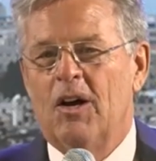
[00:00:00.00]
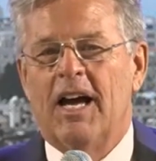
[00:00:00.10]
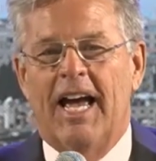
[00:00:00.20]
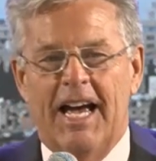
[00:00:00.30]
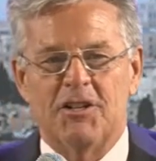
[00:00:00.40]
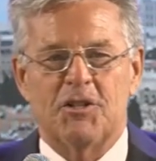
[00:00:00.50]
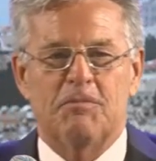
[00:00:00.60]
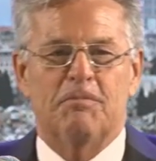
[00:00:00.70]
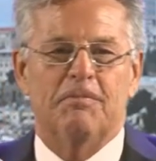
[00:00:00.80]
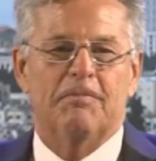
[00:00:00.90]
As
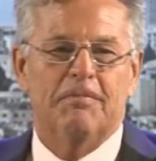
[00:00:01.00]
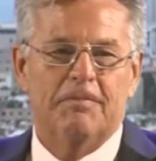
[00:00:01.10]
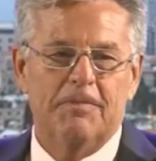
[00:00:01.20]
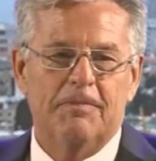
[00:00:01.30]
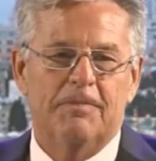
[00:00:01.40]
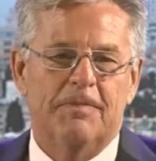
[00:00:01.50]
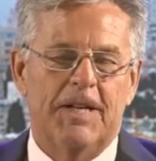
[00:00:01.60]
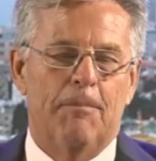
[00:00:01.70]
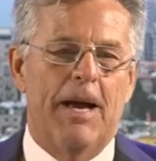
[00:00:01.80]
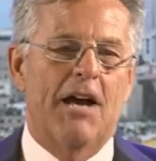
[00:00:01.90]

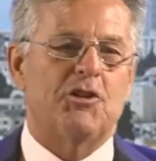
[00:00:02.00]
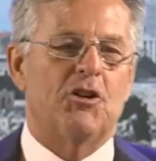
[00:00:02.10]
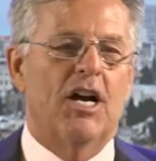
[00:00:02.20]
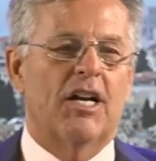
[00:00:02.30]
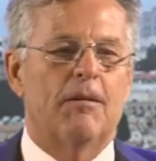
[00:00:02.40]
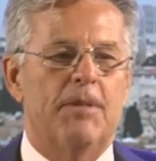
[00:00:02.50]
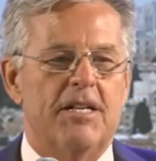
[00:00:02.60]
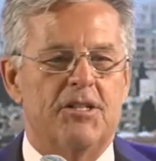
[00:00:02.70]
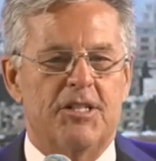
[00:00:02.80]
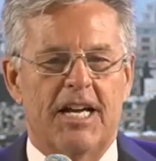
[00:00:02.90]
Ambassador
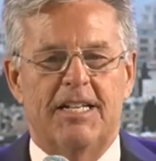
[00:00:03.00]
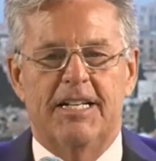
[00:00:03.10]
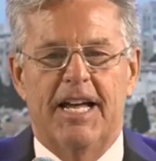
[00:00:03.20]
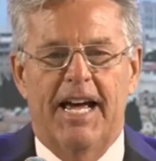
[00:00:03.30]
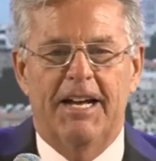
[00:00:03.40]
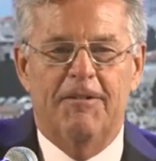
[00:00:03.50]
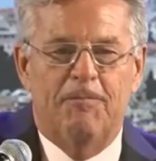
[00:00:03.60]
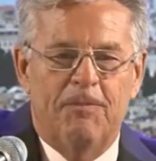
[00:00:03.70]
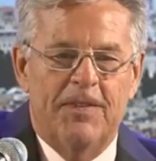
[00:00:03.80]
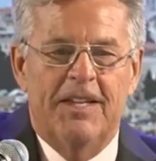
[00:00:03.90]
Huckabee said today,
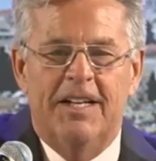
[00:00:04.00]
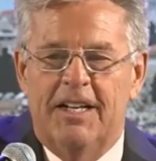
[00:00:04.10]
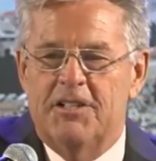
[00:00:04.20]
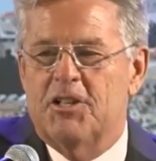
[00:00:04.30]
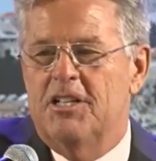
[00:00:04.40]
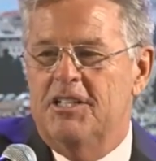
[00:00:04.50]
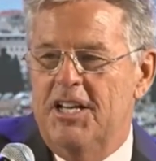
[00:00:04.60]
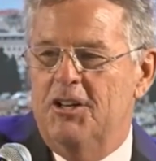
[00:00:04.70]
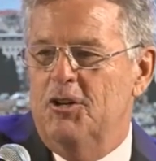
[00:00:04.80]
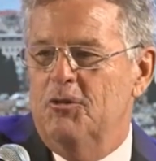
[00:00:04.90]
let's
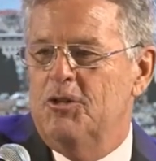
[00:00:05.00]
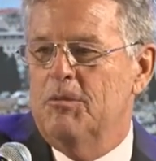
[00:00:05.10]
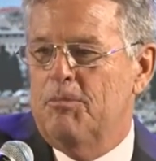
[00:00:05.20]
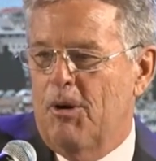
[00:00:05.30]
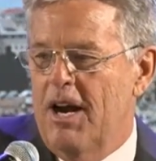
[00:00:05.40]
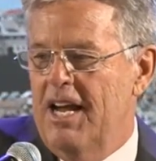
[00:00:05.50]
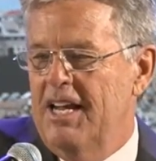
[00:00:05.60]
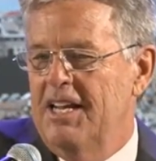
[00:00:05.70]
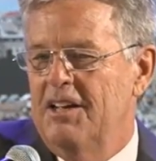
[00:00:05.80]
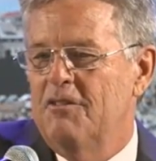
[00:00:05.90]
continue to pray
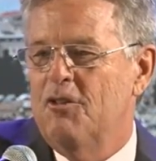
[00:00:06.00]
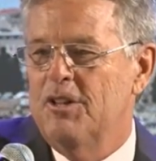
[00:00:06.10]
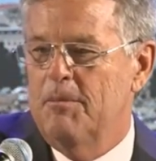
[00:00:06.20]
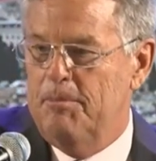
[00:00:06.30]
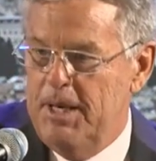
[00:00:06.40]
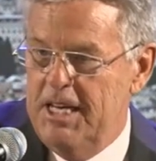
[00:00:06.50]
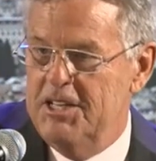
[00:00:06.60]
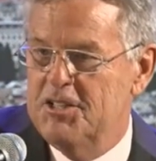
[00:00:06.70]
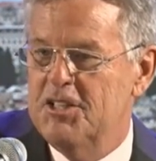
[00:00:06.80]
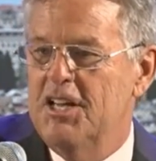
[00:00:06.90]
for the
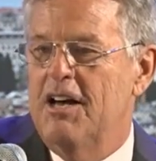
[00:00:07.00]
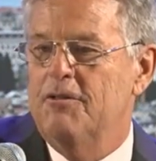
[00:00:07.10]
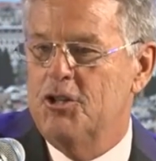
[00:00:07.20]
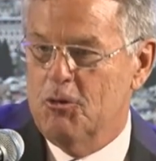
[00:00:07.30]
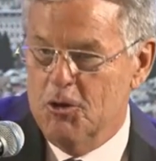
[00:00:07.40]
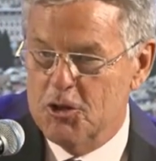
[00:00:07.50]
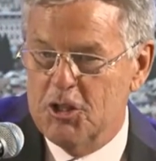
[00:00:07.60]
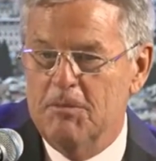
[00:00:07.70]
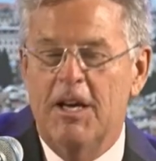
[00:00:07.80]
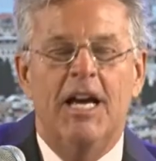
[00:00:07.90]
peace of
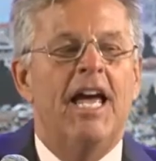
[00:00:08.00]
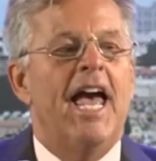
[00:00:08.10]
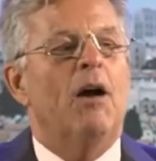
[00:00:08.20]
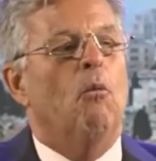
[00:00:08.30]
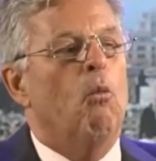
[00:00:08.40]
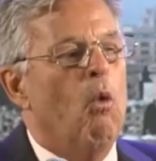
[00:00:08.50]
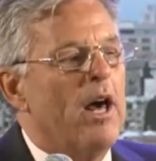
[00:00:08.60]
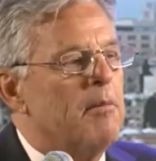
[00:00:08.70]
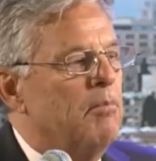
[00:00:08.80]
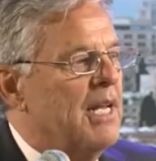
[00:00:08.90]
Jerusalem. And
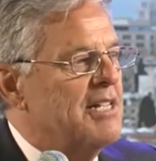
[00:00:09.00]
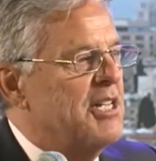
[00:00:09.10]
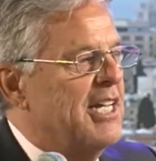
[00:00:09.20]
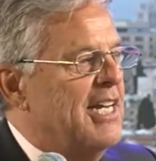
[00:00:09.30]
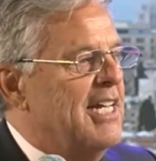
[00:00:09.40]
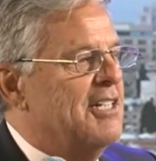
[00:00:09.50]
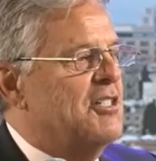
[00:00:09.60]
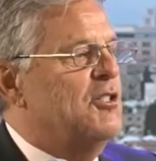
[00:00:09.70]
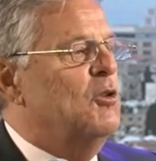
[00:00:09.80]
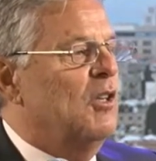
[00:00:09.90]
what a blessing it
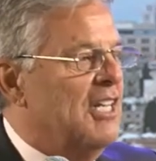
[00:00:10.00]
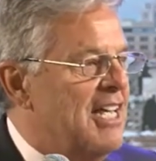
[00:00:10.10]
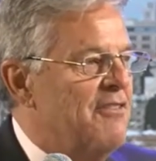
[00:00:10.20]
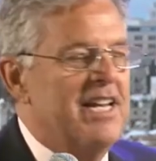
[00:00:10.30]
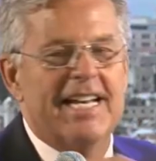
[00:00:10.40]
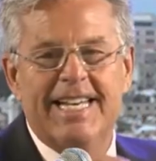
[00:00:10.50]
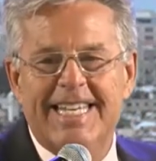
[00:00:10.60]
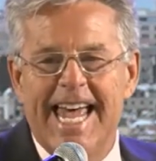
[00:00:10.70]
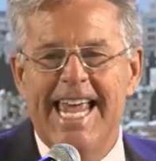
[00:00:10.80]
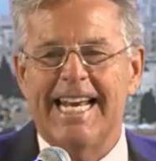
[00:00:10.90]
is to live at a
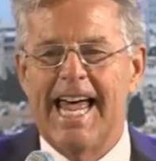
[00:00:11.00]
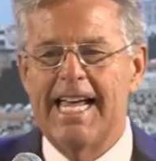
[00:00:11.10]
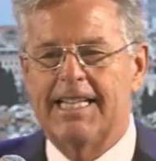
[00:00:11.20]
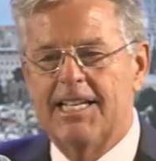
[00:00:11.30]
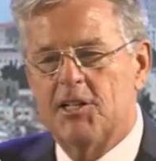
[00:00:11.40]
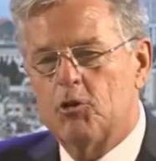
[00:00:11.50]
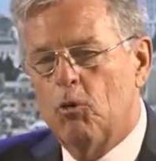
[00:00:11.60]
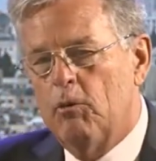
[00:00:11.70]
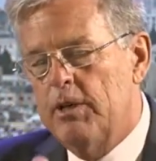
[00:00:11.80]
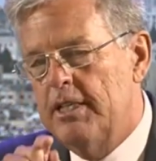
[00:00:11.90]
day like this
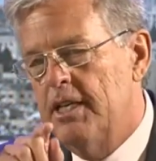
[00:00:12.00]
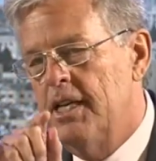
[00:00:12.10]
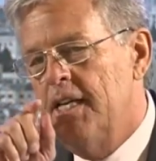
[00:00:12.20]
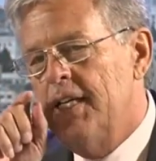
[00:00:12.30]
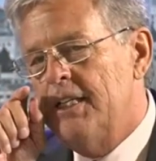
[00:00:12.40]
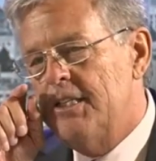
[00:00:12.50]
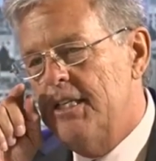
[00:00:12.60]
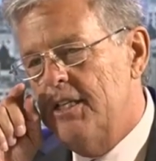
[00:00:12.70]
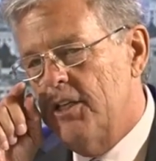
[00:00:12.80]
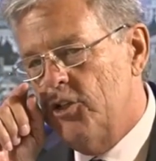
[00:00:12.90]
when we
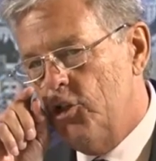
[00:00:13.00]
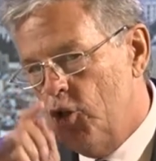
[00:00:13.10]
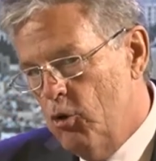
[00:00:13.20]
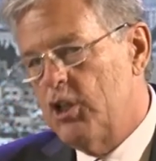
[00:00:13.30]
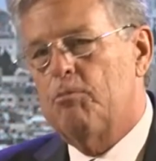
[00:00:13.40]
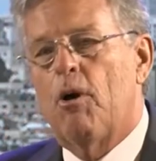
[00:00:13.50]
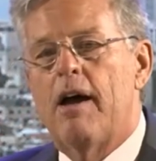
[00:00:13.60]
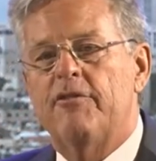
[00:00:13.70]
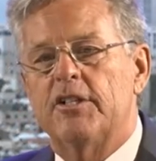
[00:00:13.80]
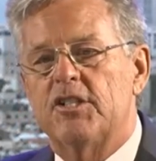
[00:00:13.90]
see the Jewish
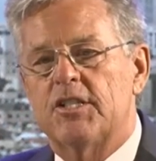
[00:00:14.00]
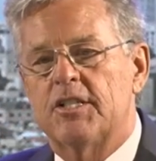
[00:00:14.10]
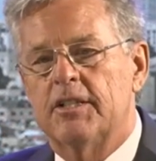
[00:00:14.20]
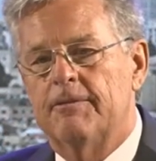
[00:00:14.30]
prophets